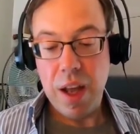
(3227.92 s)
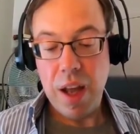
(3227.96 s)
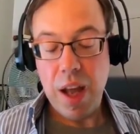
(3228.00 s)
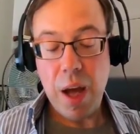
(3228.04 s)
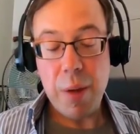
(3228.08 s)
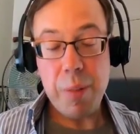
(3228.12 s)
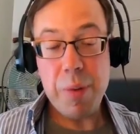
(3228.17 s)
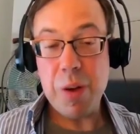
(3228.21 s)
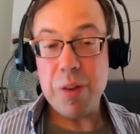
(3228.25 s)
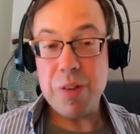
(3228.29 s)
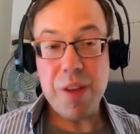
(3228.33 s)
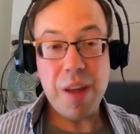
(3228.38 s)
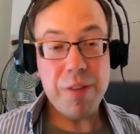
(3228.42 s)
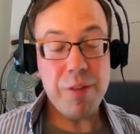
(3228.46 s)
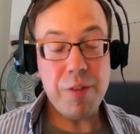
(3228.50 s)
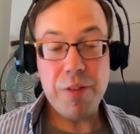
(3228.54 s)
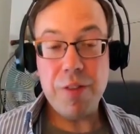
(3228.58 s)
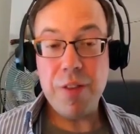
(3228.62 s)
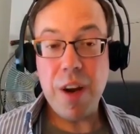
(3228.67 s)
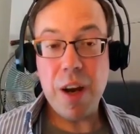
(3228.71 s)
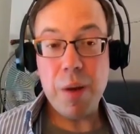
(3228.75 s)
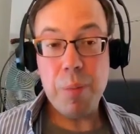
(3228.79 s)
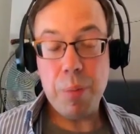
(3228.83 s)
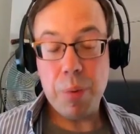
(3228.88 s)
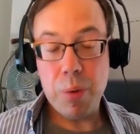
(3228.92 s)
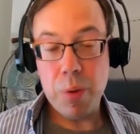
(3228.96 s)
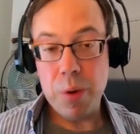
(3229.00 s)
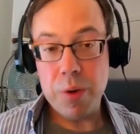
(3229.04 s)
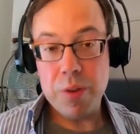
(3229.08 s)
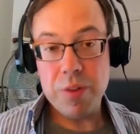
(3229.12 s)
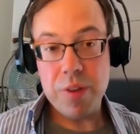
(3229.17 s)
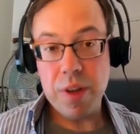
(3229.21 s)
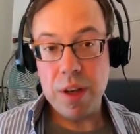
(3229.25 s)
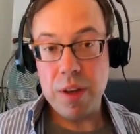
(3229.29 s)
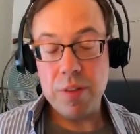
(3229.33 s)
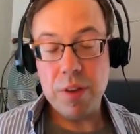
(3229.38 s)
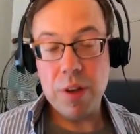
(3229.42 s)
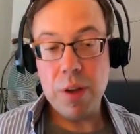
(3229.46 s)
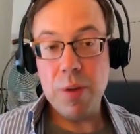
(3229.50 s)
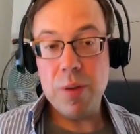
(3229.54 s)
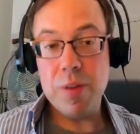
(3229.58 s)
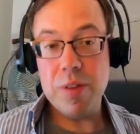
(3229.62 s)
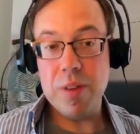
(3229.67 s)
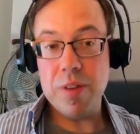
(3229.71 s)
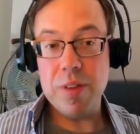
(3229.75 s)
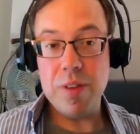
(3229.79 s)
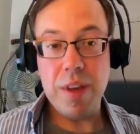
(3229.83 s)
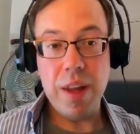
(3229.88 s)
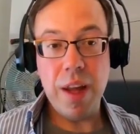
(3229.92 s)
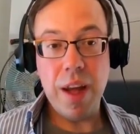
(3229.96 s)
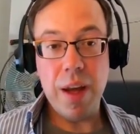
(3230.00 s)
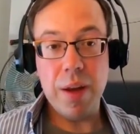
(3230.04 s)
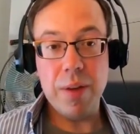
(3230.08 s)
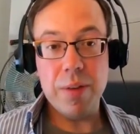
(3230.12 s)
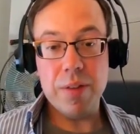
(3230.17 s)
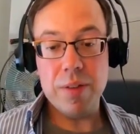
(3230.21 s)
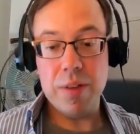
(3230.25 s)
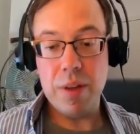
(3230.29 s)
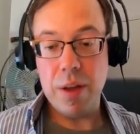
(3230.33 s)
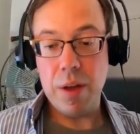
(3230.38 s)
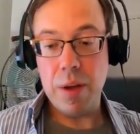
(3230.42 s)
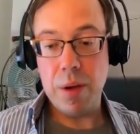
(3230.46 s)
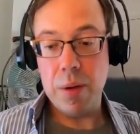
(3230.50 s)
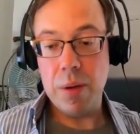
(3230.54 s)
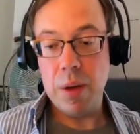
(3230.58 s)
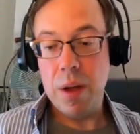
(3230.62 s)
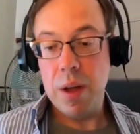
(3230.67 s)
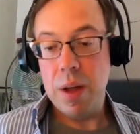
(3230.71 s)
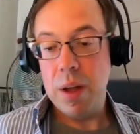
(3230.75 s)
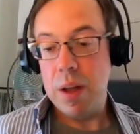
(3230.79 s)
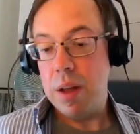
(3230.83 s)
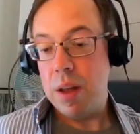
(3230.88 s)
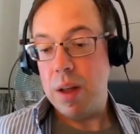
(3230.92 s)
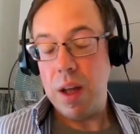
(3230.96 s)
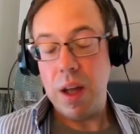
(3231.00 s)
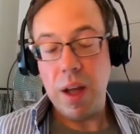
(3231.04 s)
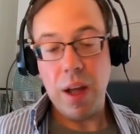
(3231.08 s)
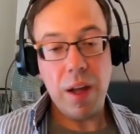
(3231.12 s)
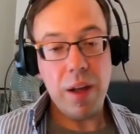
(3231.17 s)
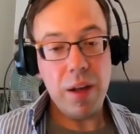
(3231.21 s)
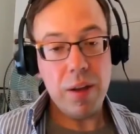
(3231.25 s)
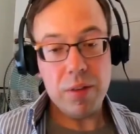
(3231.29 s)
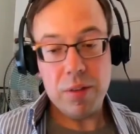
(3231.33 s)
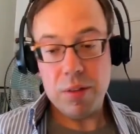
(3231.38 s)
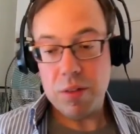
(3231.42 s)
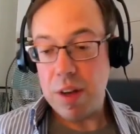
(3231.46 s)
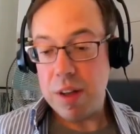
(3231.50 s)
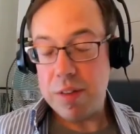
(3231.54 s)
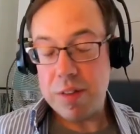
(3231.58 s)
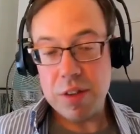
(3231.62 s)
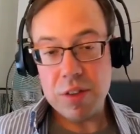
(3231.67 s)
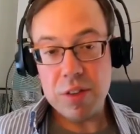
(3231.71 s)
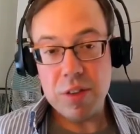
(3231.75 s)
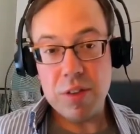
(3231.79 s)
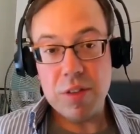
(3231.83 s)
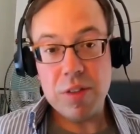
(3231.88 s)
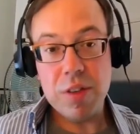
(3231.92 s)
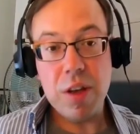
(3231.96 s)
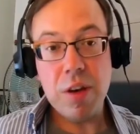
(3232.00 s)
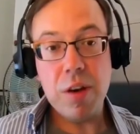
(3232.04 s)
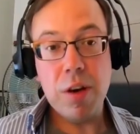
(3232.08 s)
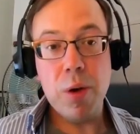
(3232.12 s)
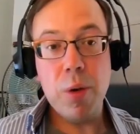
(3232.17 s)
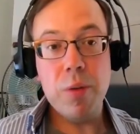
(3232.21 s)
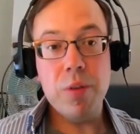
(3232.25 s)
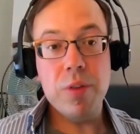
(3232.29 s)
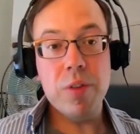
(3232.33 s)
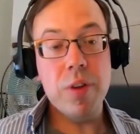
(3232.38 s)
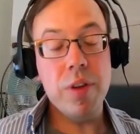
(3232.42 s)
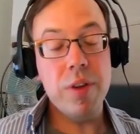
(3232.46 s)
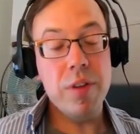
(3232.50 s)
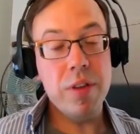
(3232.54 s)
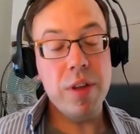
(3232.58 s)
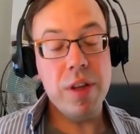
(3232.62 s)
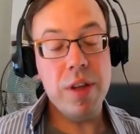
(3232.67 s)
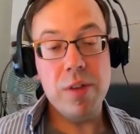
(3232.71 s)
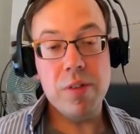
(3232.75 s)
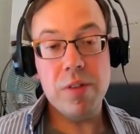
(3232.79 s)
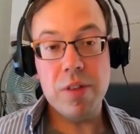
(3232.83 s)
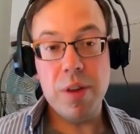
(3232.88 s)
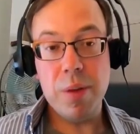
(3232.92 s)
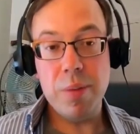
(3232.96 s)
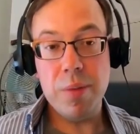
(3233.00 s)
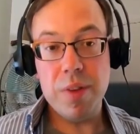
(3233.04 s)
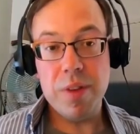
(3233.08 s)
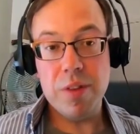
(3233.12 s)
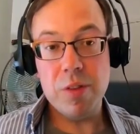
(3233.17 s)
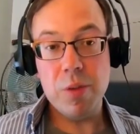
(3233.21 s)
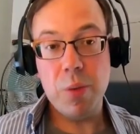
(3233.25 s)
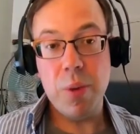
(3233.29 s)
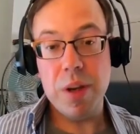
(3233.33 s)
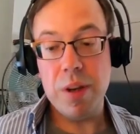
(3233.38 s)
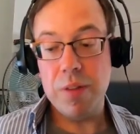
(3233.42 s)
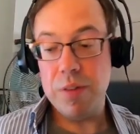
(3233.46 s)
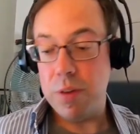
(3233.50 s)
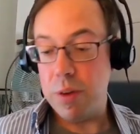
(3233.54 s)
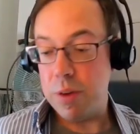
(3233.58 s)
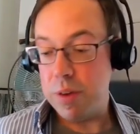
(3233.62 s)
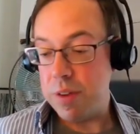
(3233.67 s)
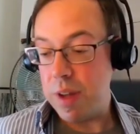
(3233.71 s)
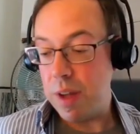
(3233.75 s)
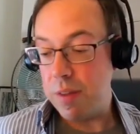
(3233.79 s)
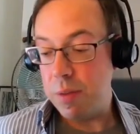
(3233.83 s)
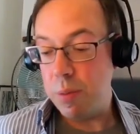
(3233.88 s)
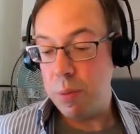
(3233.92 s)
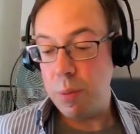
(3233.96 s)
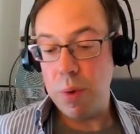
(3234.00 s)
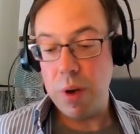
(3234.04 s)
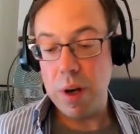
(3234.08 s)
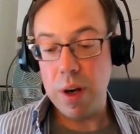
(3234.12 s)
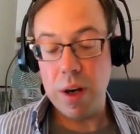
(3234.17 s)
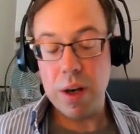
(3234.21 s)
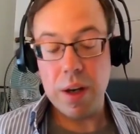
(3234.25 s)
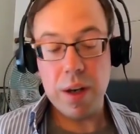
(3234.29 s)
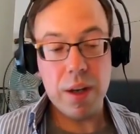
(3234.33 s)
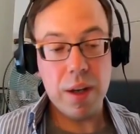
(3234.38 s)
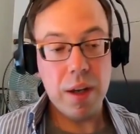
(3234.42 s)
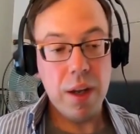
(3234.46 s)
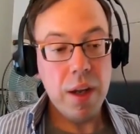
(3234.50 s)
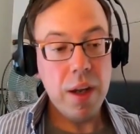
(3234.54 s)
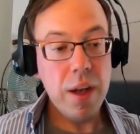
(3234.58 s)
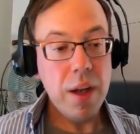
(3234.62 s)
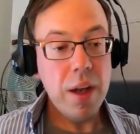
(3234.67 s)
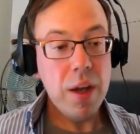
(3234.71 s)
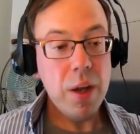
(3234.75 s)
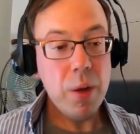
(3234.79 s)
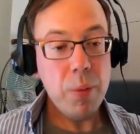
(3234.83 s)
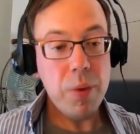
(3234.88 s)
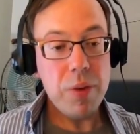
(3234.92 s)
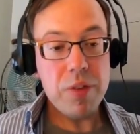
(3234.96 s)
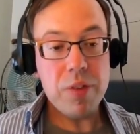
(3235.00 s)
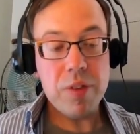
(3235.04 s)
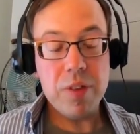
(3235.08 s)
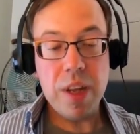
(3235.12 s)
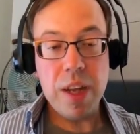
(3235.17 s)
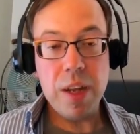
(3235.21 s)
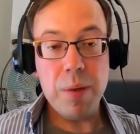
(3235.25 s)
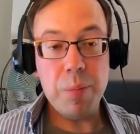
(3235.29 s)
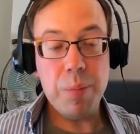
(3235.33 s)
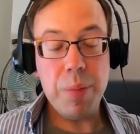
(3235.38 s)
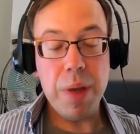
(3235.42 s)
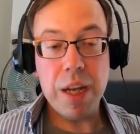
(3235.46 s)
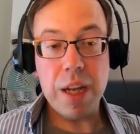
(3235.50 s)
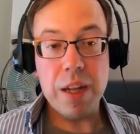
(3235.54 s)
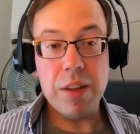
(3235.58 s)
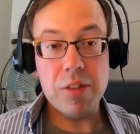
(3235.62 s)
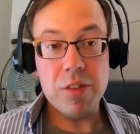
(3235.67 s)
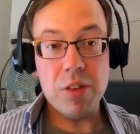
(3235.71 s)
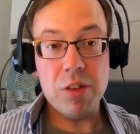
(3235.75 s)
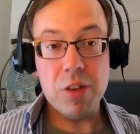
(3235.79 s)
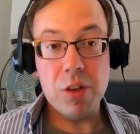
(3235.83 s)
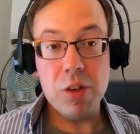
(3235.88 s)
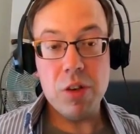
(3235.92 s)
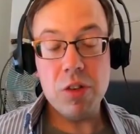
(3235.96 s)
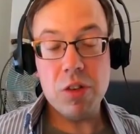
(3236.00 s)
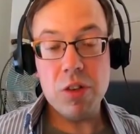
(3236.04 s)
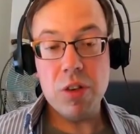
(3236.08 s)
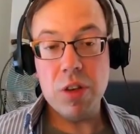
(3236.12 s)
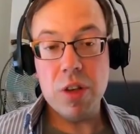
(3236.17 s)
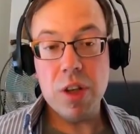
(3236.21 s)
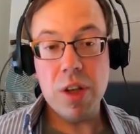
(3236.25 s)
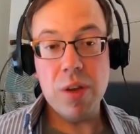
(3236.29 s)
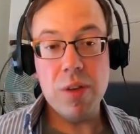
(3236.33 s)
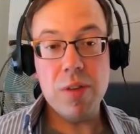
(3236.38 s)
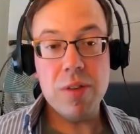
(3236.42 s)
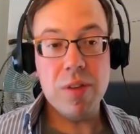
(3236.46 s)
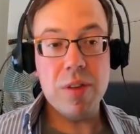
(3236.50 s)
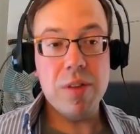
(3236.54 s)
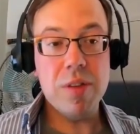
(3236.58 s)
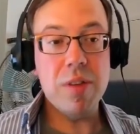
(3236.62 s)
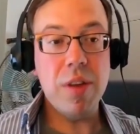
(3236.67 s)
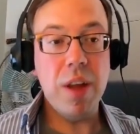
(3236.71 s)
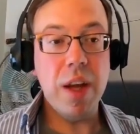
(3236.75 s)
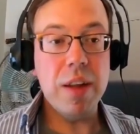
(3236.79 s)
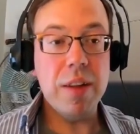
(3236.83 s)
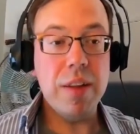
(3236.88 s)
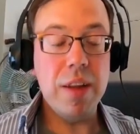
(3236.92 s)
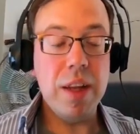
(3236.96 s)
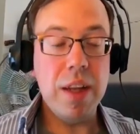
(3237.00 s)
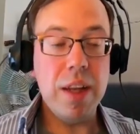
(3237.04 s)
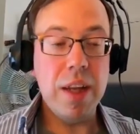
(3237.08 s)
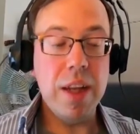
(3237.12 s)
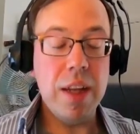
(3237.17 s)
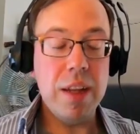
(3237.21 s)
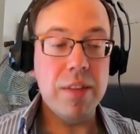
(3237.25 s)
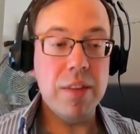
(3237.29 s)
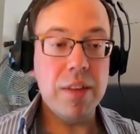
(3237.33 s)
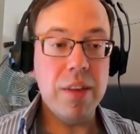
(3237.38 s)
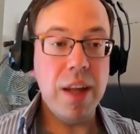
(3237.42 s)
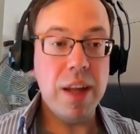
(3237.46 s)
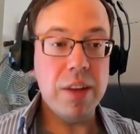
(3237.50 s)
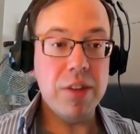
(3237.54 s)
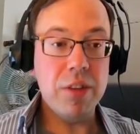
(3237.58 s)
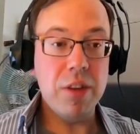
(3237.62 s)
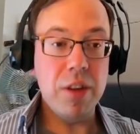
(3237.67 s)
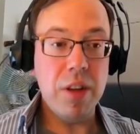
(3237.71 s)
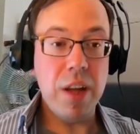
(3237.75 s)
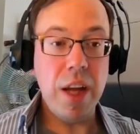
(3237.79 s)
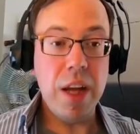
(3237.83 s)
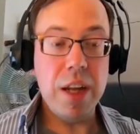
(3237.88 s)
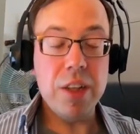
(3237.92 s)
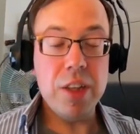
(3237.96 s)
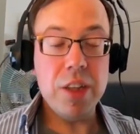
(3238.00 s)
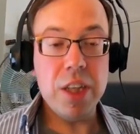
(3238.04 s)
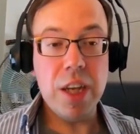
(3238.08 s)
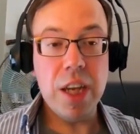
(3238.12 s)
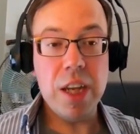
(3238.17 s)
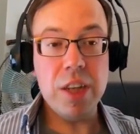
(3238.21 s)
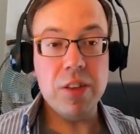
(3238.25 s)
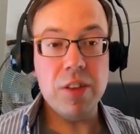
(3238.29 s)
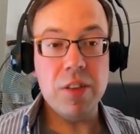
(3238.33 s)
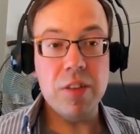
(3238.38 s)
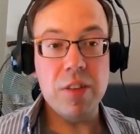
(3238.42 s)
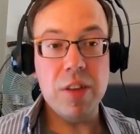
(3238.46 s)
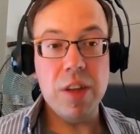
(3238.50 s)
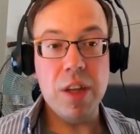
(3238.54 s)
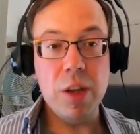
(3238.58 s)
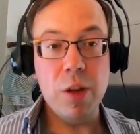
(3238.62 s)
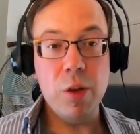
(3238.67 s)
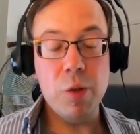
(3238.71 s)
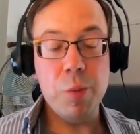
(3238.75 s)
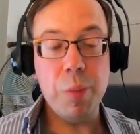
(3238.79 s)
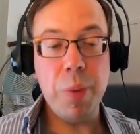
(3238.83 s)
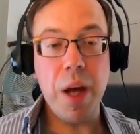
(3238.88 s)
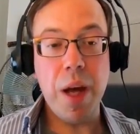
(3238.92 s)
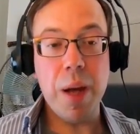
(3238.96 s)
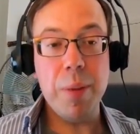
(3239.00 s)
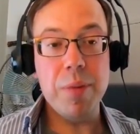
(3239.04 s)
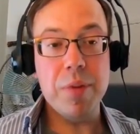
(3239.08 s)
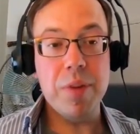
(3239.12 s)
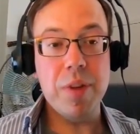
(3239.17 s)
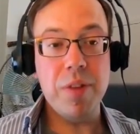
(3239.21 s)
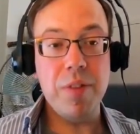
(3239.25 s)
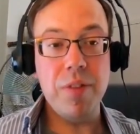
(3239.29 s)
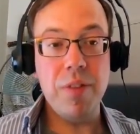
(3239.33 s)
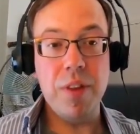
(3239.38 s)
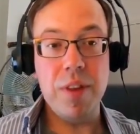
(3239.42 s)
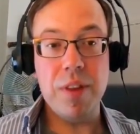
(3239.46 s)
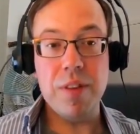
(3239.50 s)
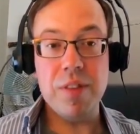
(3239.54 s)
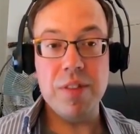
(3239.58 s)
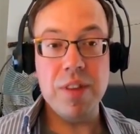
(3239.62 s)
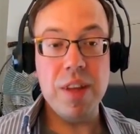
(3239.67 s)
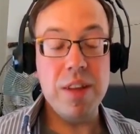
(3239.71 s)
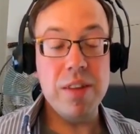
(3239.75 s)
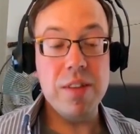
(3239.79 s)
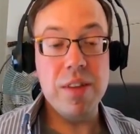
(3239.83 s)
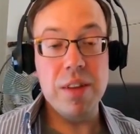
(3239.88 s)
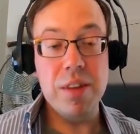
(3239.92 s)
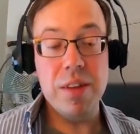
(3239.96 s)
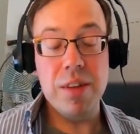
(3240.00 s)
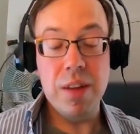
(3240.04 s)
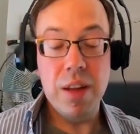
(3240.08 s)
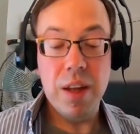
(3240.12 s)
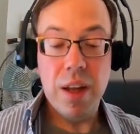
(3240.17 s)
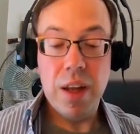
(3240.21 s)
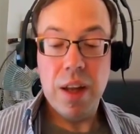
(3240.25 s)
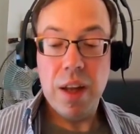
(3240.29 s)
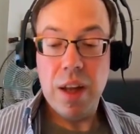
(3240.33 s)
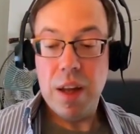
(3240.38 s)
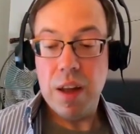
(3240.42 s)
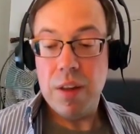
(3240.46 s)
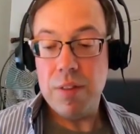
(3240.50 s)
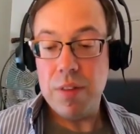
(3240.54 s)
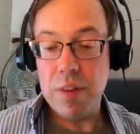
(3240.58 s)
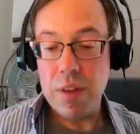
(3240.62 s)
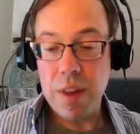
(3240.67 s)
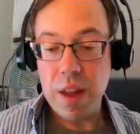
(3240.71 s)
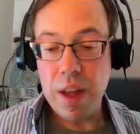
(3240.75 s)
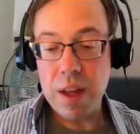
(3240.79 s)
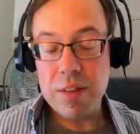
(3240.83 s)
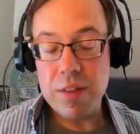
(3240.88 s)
And we also have a very broad set of users now. So Transition Zero's continues some of this 24/7 work. We've seen big institutional users like the International Energy Agency use PyPSA for their